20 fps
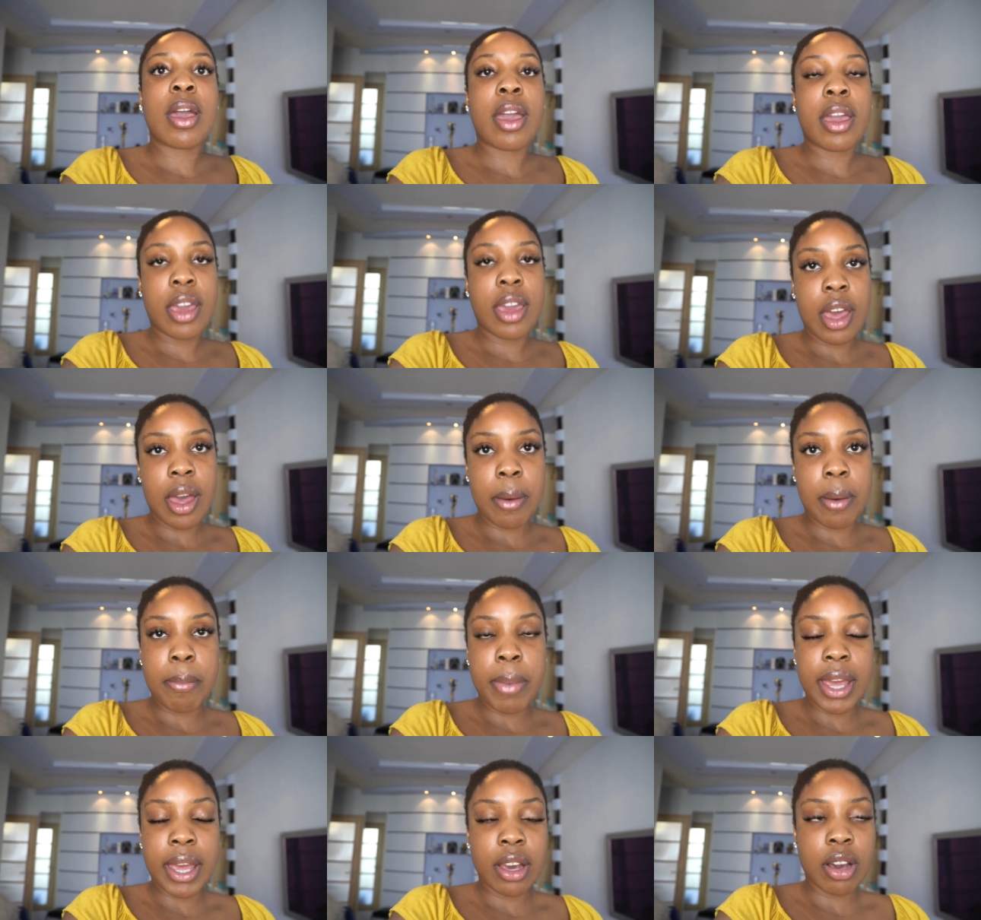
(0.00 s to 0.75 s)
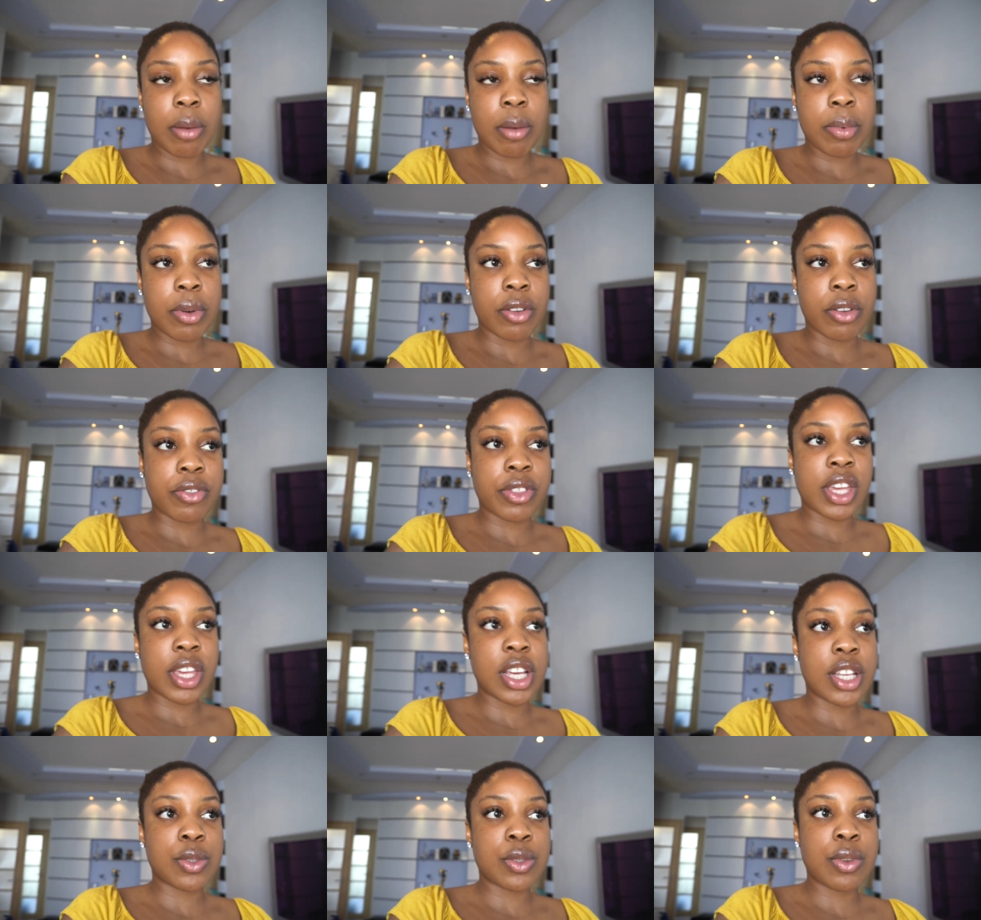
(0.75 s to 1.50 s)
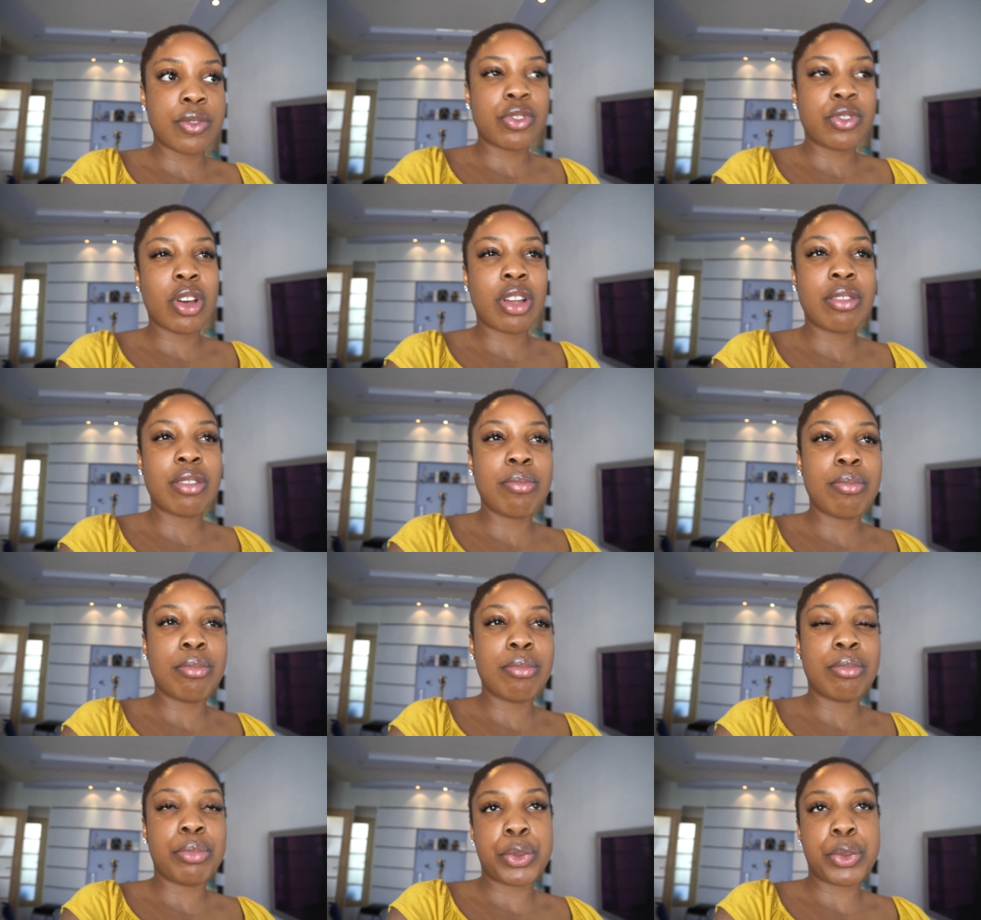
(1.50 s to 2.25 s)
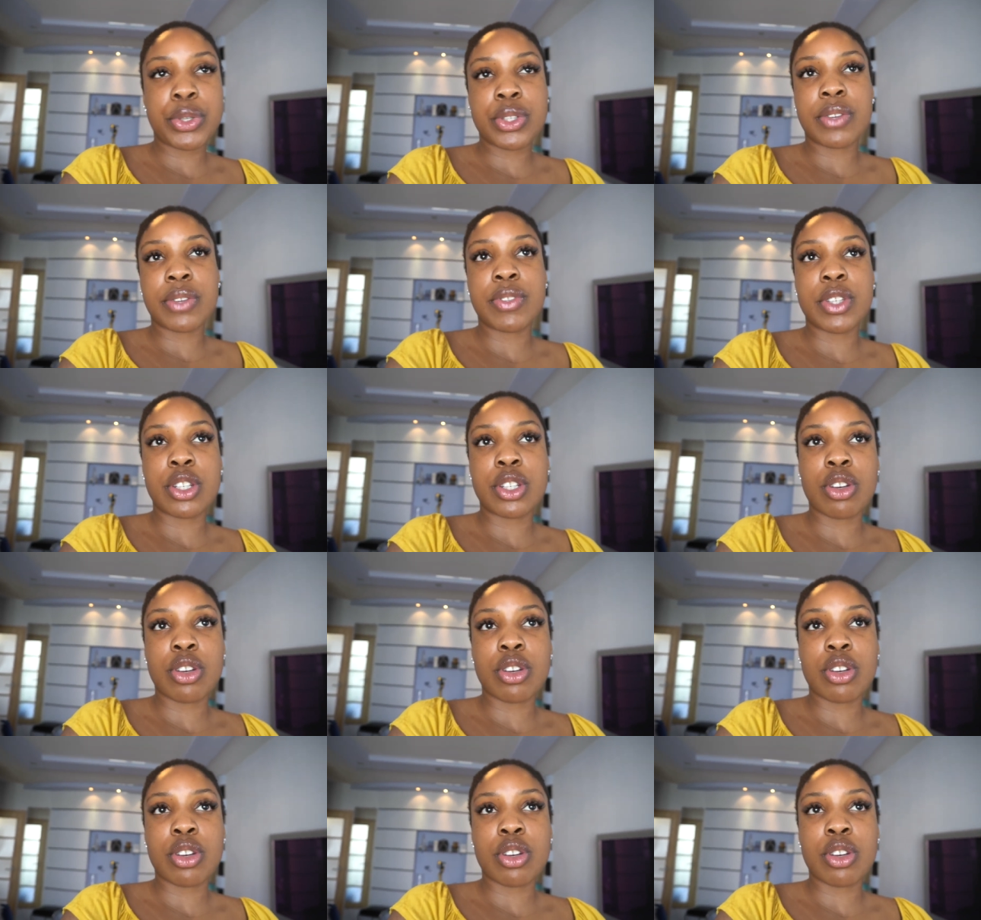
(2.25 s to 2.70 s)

yeah buy a couple of things we've done most of the